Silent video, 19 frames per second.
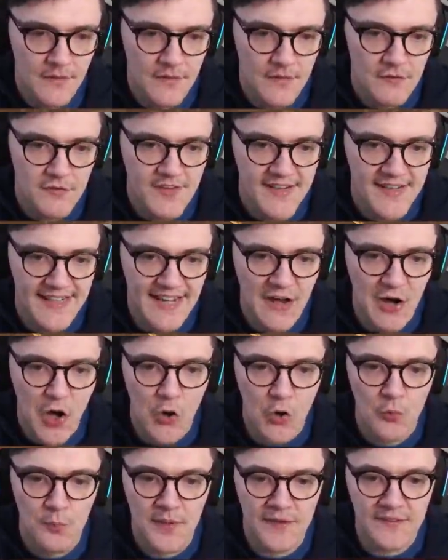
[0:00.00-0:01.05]
Taking out,
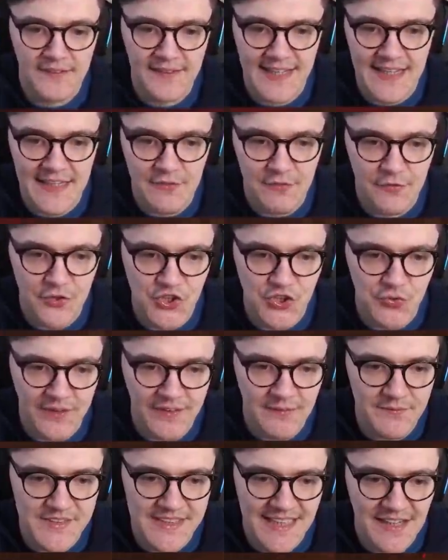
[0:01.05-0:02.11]
hoping that they restrict
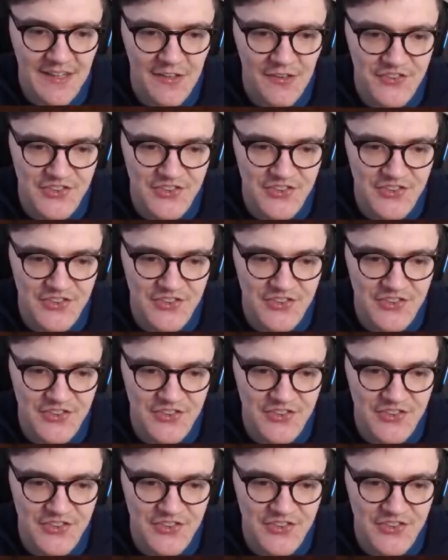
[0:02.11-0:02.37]
themselves.